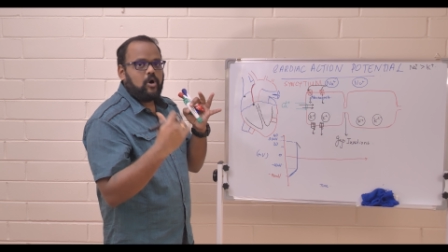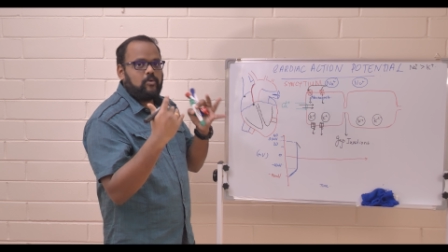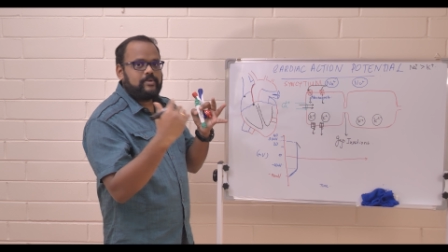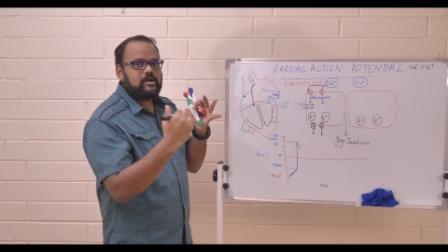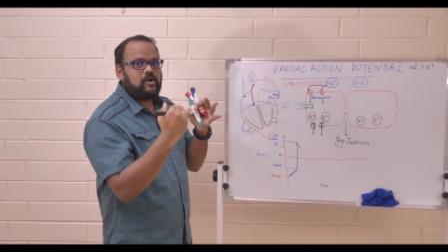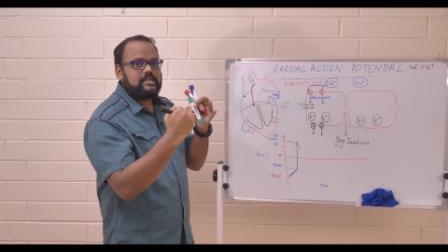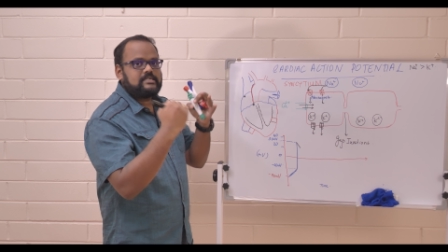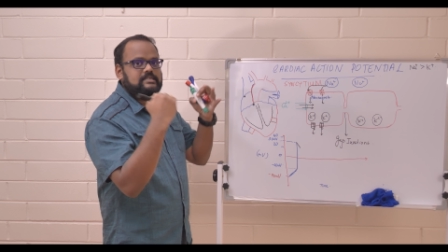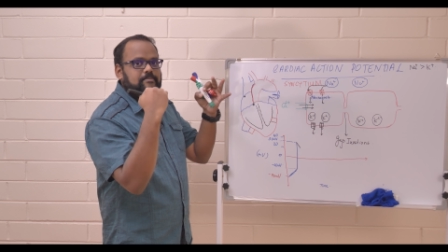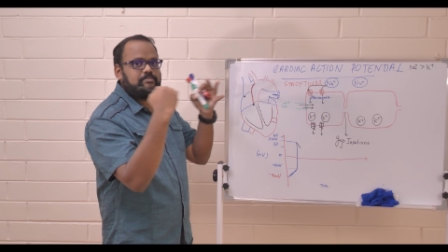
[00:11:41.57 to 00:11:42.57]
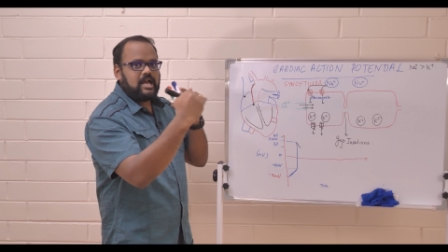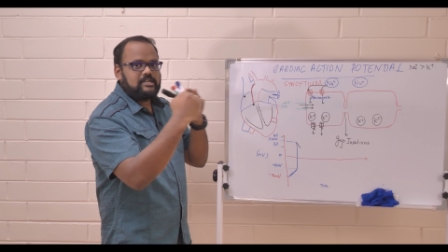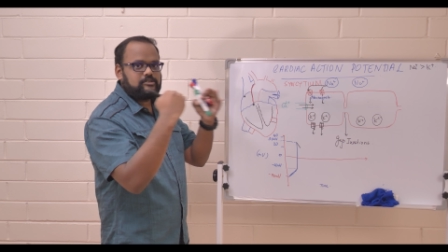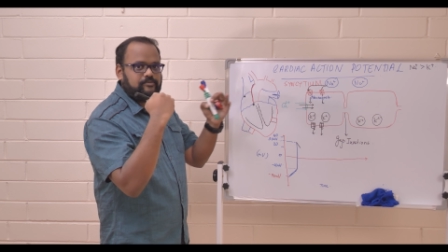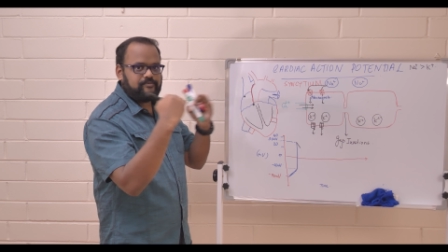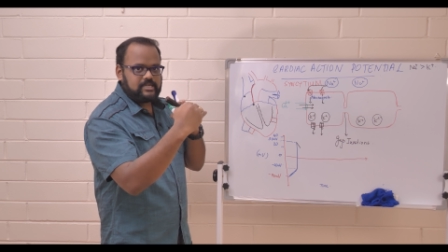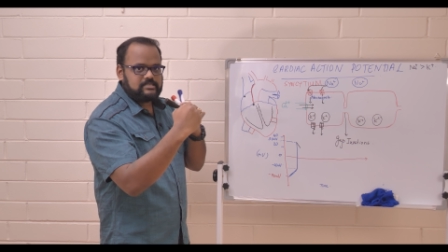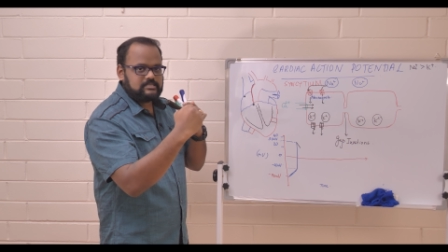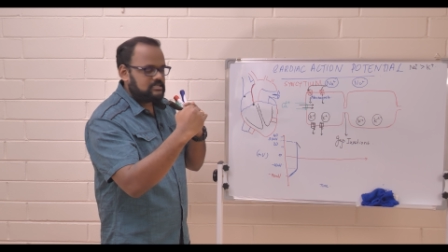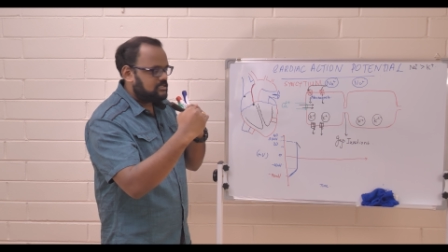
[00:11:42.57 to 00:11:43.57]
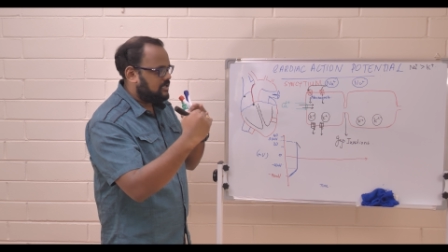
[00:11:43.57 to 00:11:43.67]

or we call it as a plateau phase.